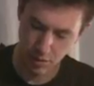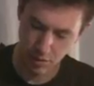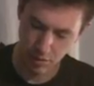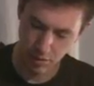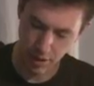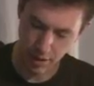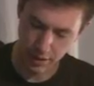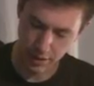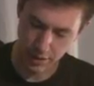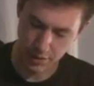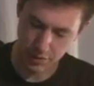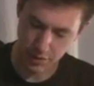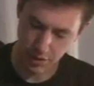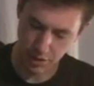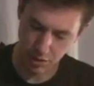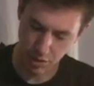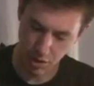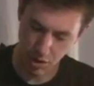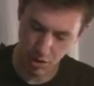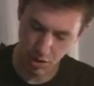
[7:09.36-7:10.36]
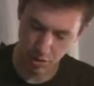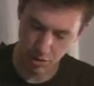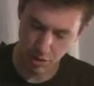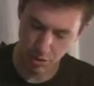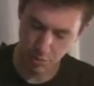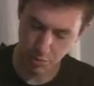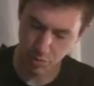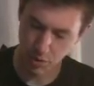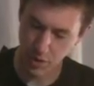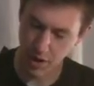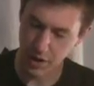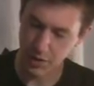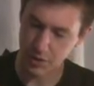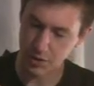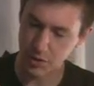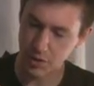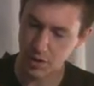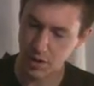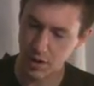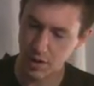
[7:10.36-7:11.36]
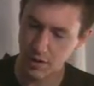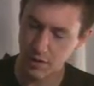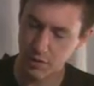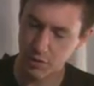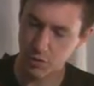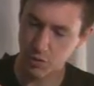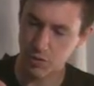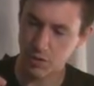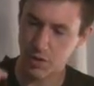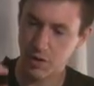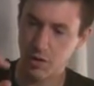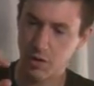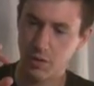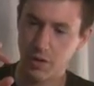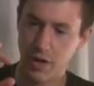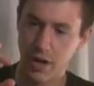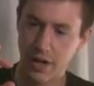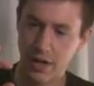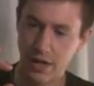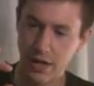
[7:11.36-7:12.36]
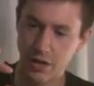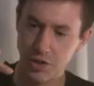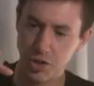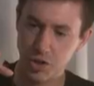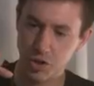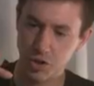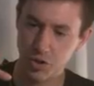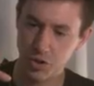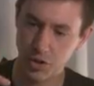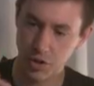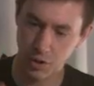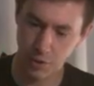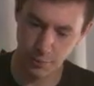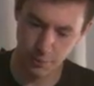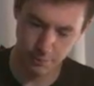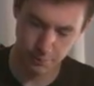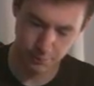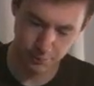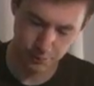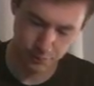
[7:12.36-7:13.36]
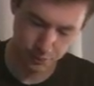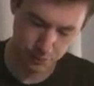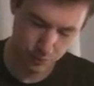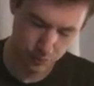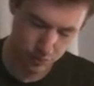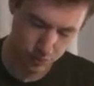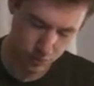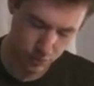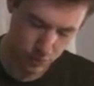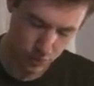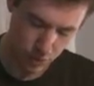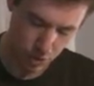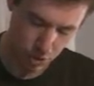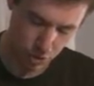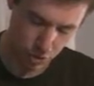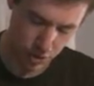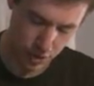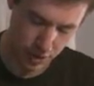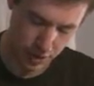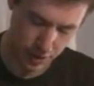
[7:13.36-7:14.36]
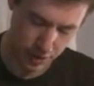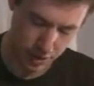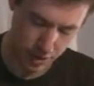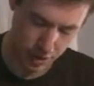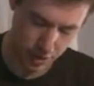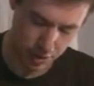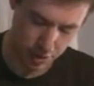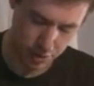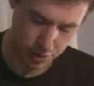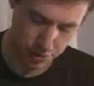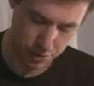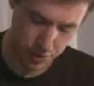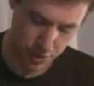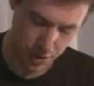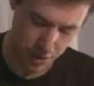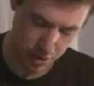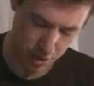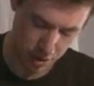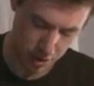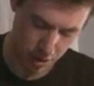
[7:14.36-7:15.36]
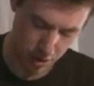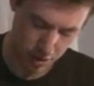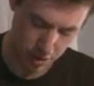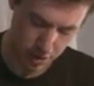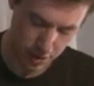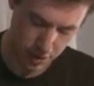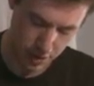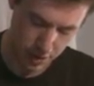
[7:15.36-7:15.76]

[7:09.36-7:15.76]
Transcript: like I said, longer pressed. This one's here, we got an inch or so. You're getting colors that are